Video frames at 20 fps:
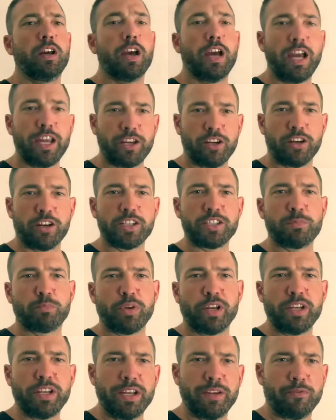Hey guys,
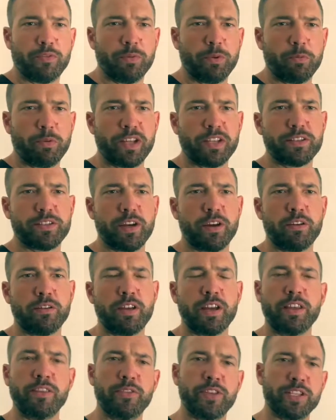Brent here from the Red Zone,
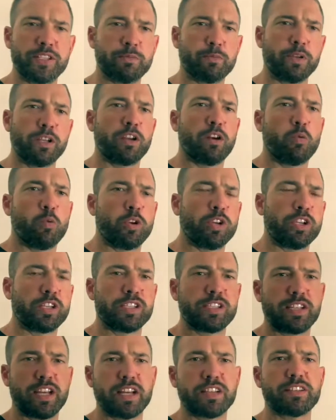and this week I want to
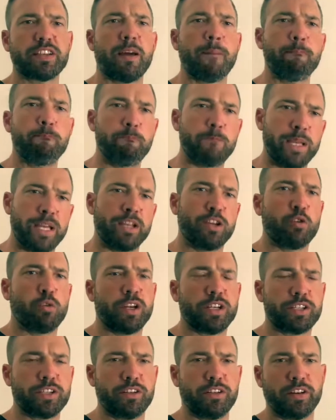discuss a big
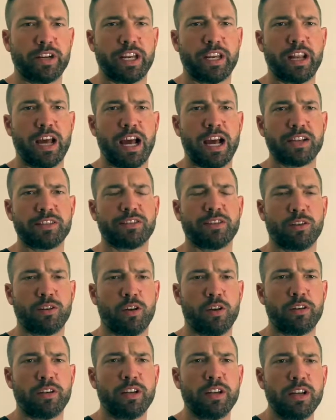question I get asked a
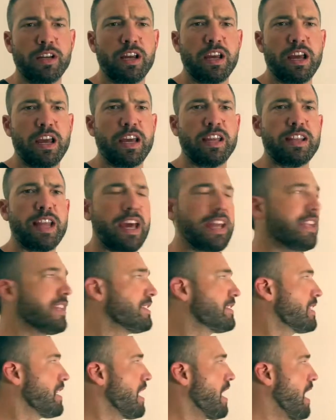lot, and that
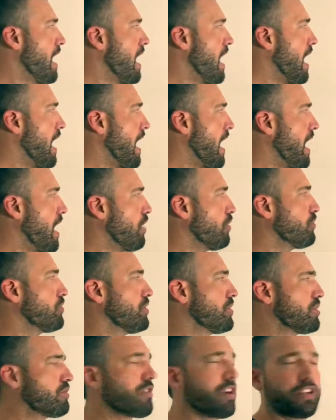is how to
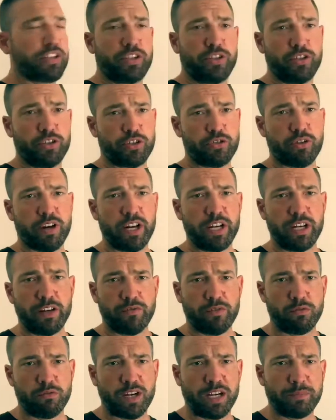structure your training
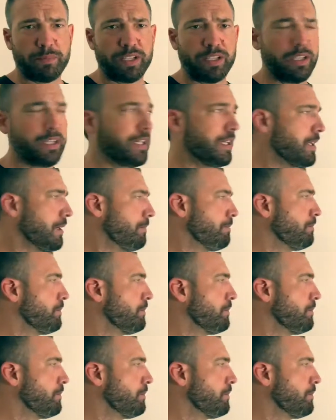for rugby league.